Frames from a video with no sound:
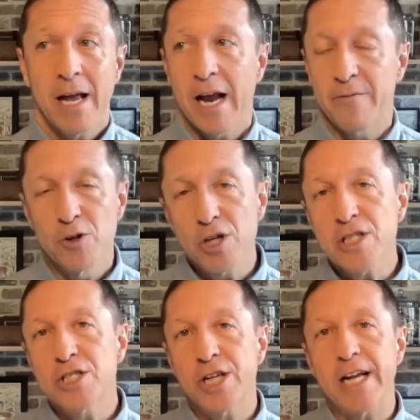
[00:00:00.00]
And if you look at
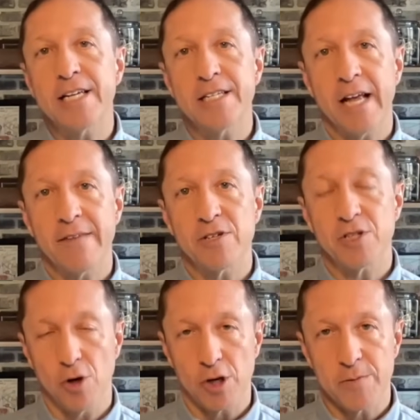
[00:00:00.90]
the J.D. Davis
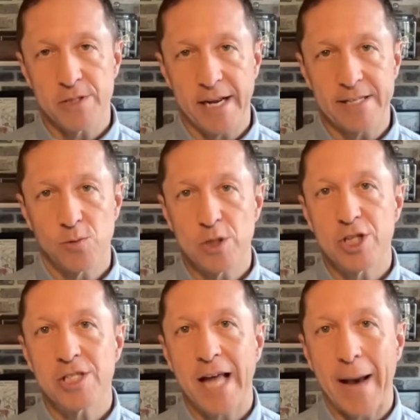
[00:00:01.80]
circumstance, what
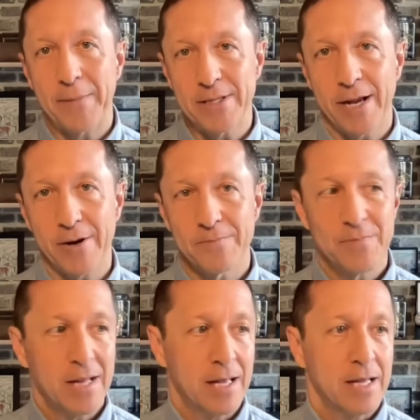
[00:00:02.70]
just happened there,
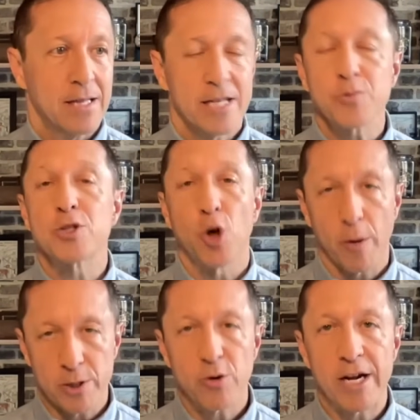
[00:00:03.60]
this was an
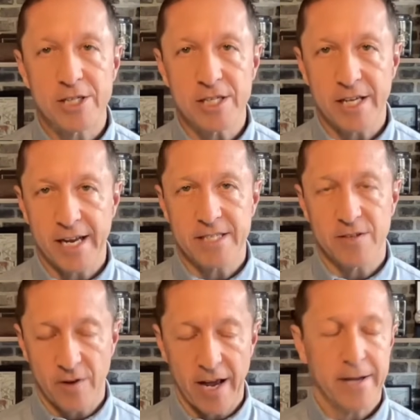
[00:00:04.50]
arbitration case,
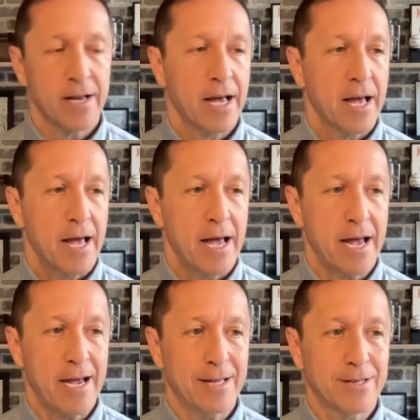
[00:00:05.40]
okay?
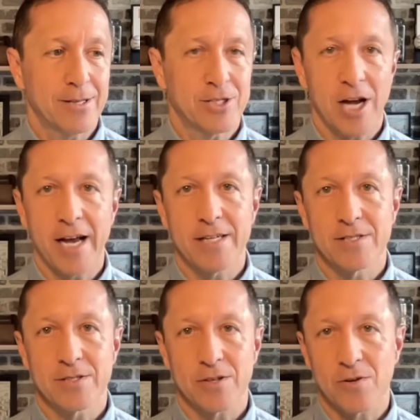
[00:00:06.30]
And the
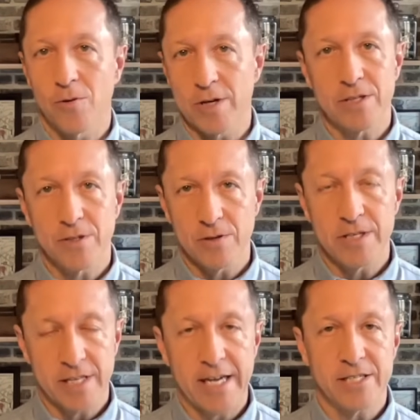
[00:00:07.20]
Giants, according to
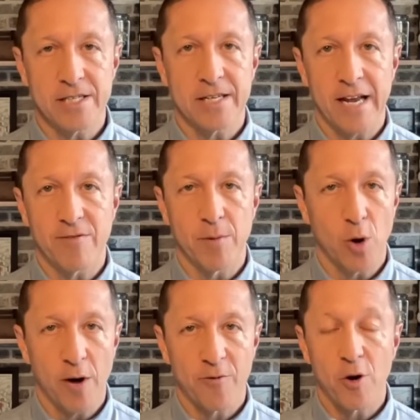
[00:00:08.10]
his agent, gave them an
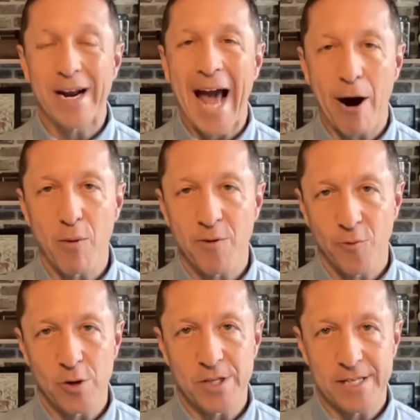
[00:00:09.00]
offer an hour
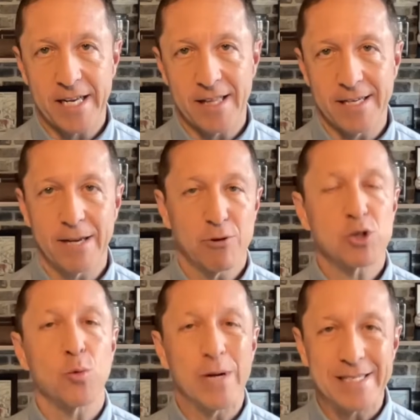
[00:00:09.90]
before the deadline. They were
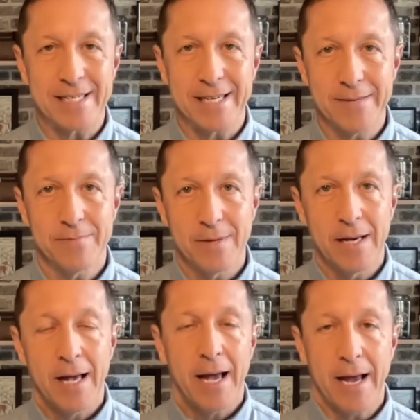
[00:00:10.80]
squeezing him,
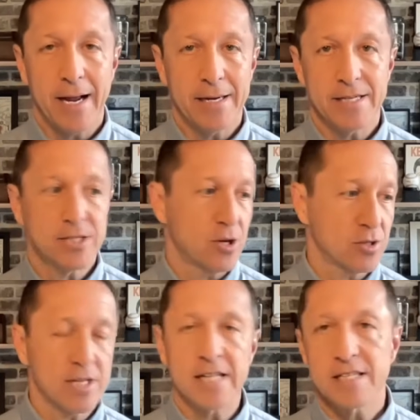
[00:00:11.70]
and he chose
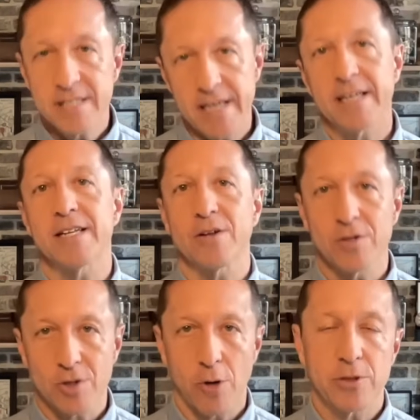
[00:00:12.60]
not to take it. He goes
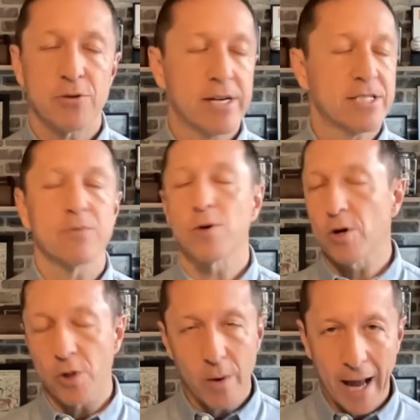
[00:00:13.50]
to arbitration. We all
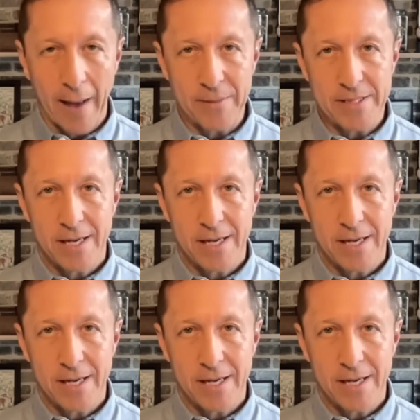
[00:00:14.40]
know what happened.